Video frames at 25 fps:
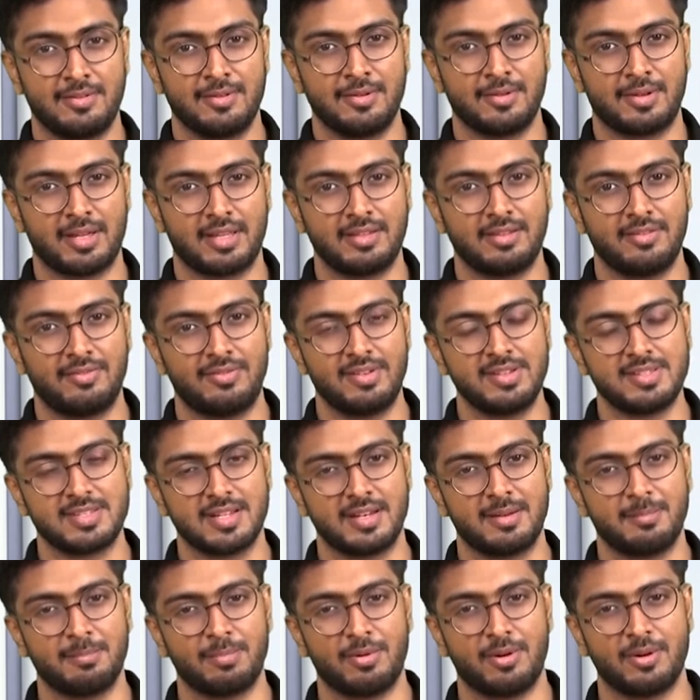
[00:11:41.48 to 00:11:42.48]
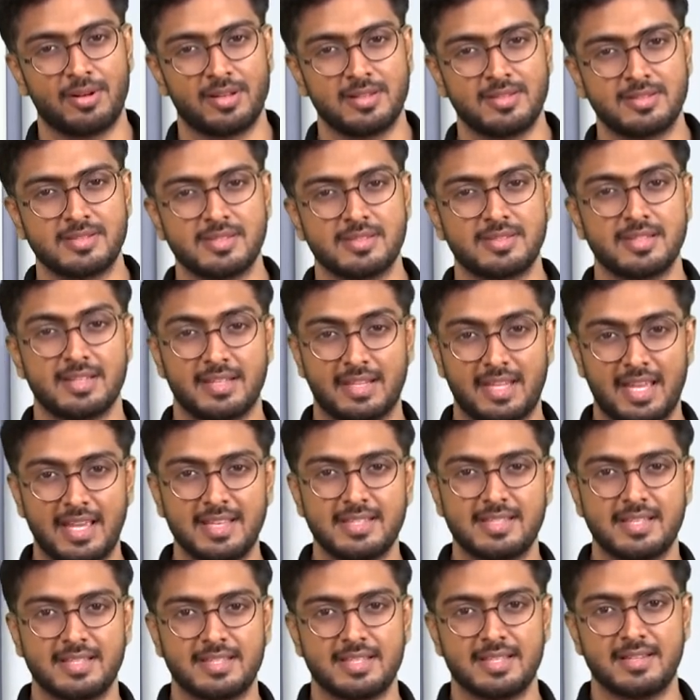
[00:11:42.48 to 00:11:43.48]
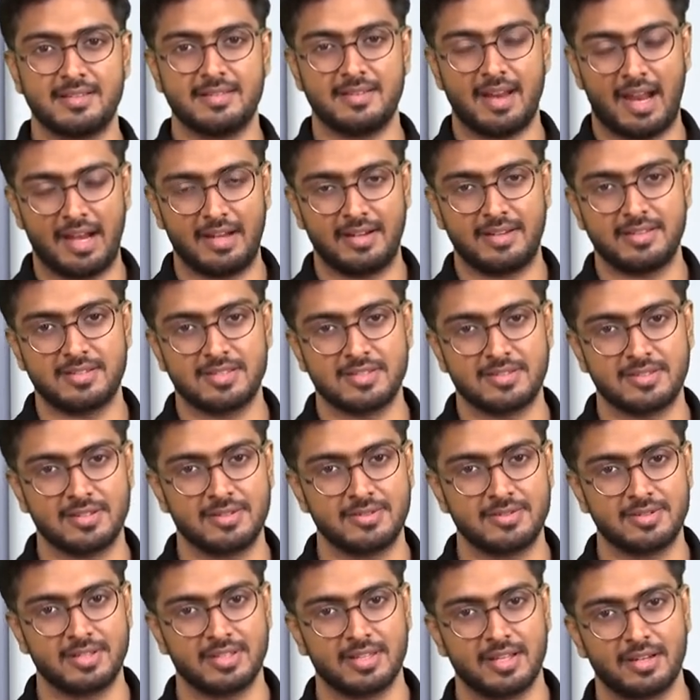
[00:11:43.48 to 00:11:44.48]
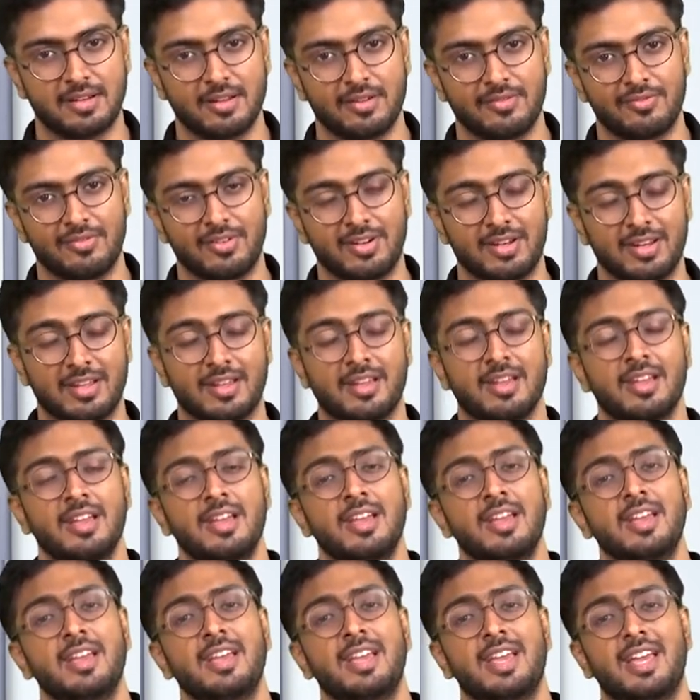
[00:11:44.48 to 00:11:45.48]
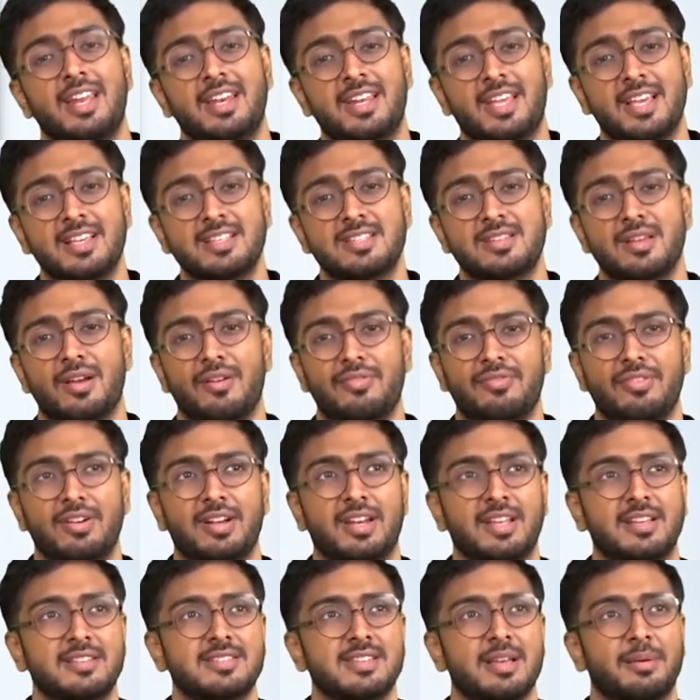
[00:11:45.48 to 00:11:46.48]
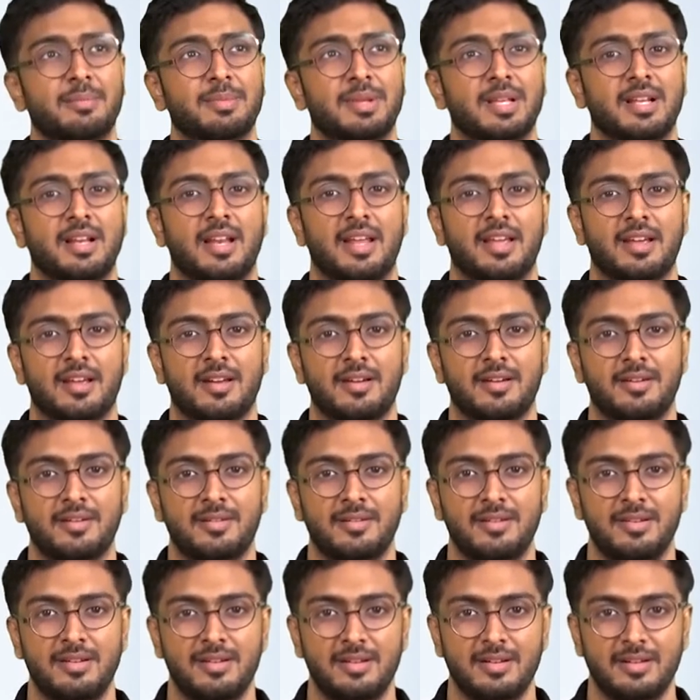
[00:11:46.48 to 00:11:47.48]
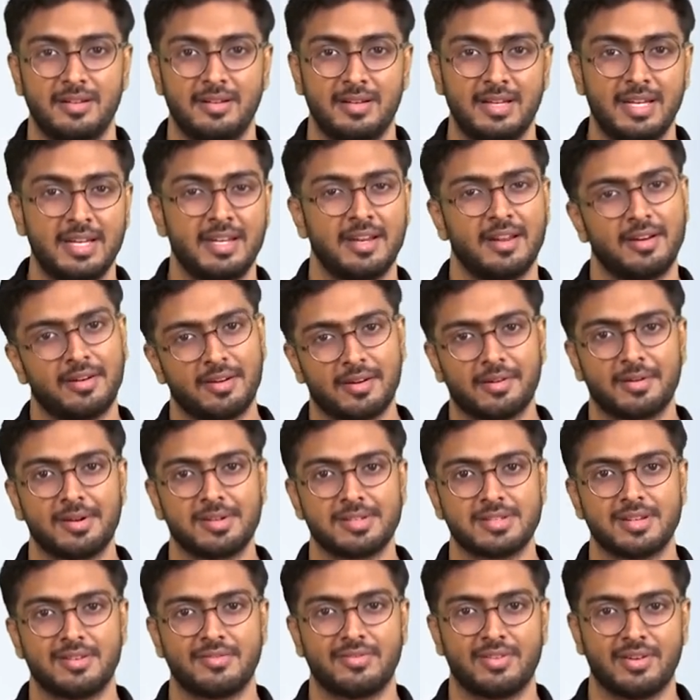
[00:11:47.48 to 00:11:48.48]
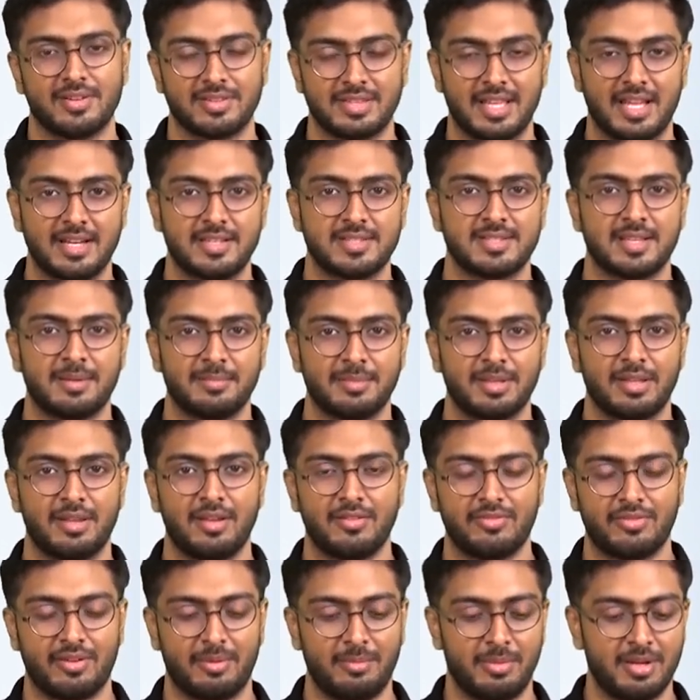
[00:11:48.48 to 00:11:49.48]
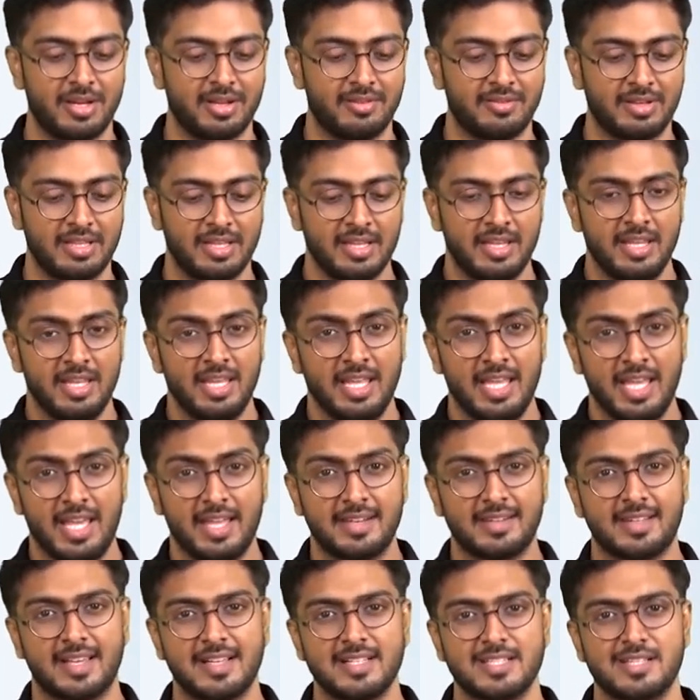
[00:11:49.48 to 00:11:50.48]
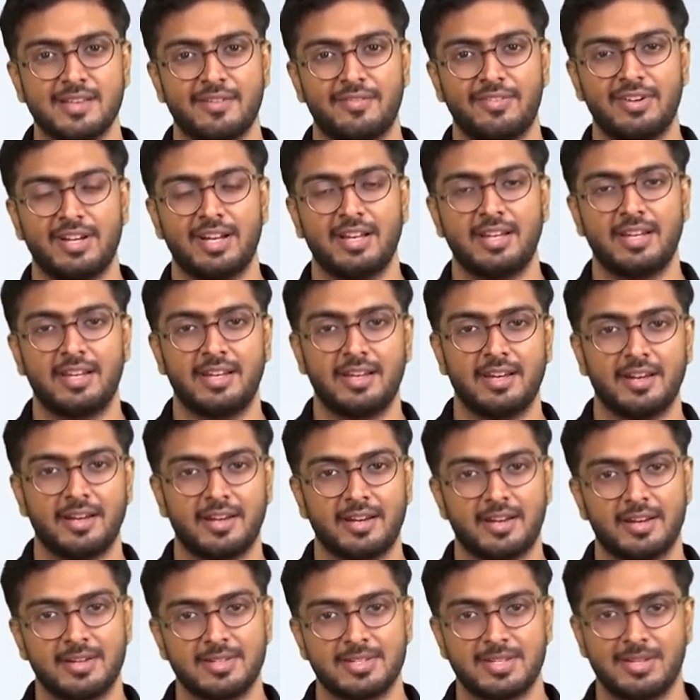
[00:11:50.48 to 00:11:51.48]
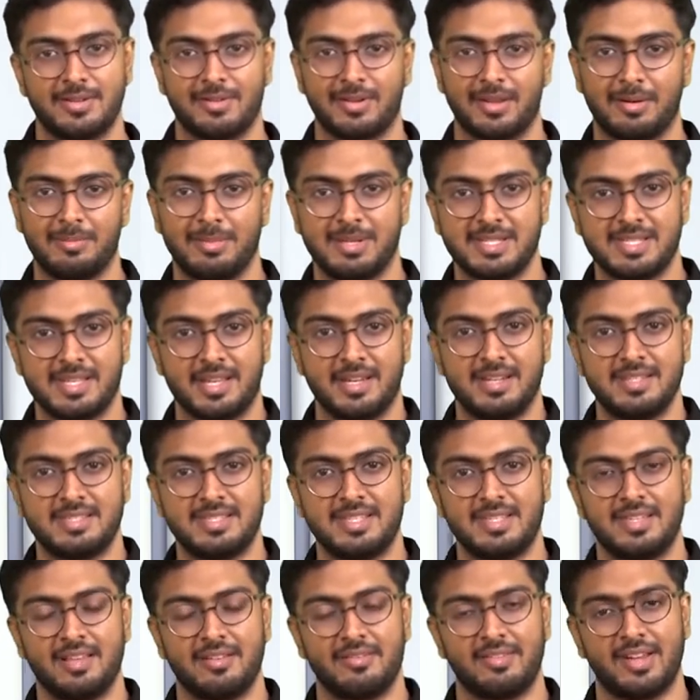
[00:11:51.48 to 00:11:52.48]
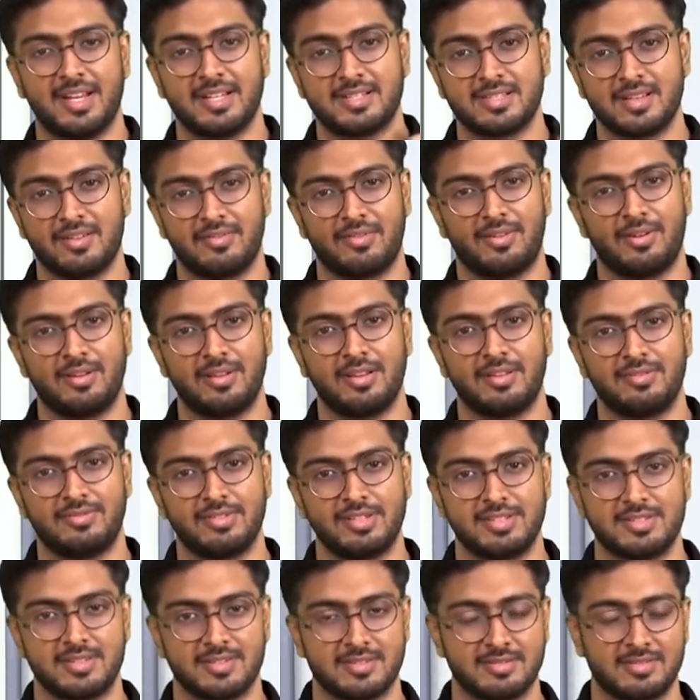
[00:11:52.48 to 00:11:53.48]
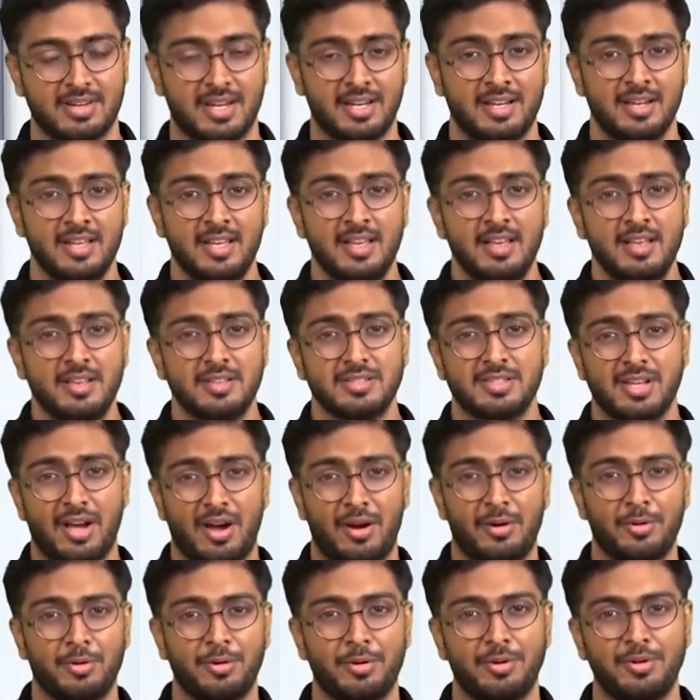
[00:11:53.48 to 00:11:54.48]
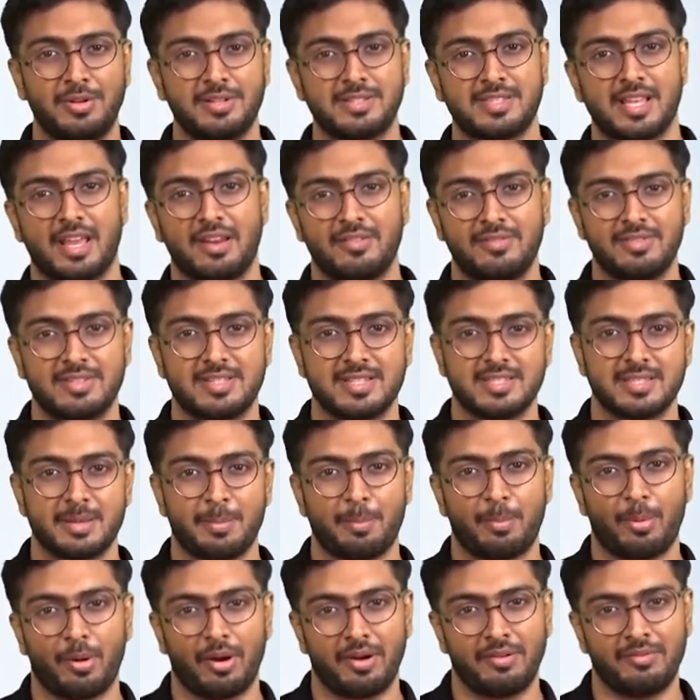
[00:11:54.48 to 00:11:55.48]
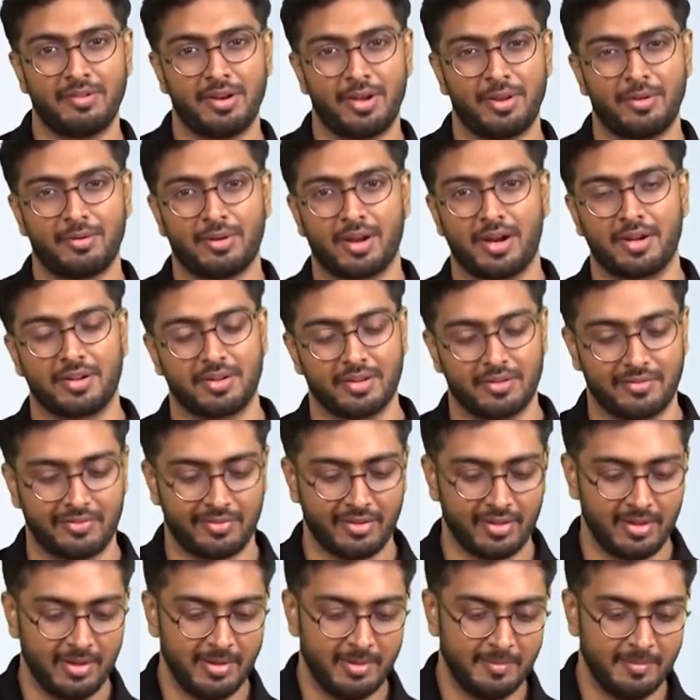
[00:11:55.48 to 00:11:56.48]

you look at the feature importances in case it's a decision tree that you're fitting in case you are fitting something like a linear regression for it that's something you're familiar with in case you fit a linear regression you can basically see the weights of all the features right so how do you decide which is the point where you cut off